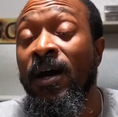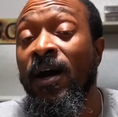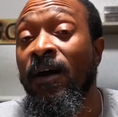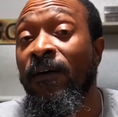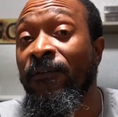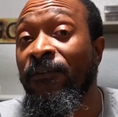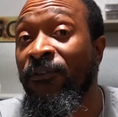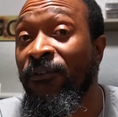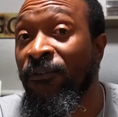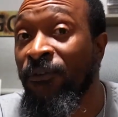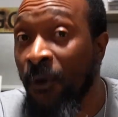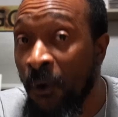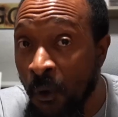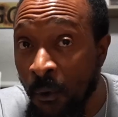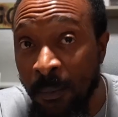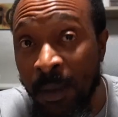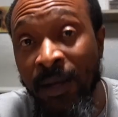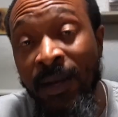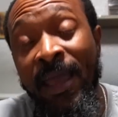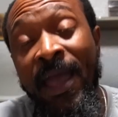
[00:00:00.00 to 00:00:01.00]
of
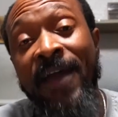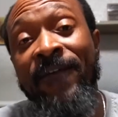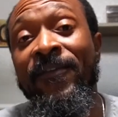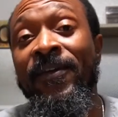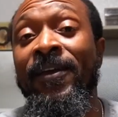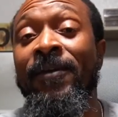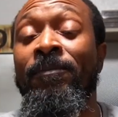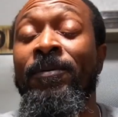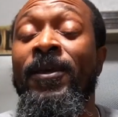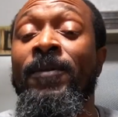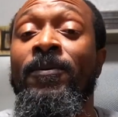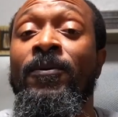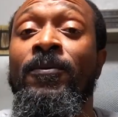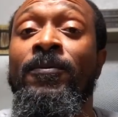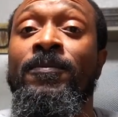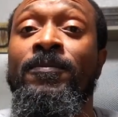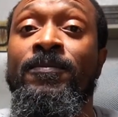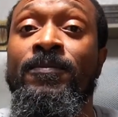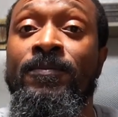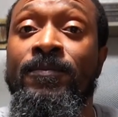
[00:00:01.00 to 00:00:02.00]
so many African
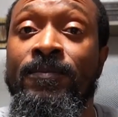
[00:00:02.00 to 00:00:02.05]
people.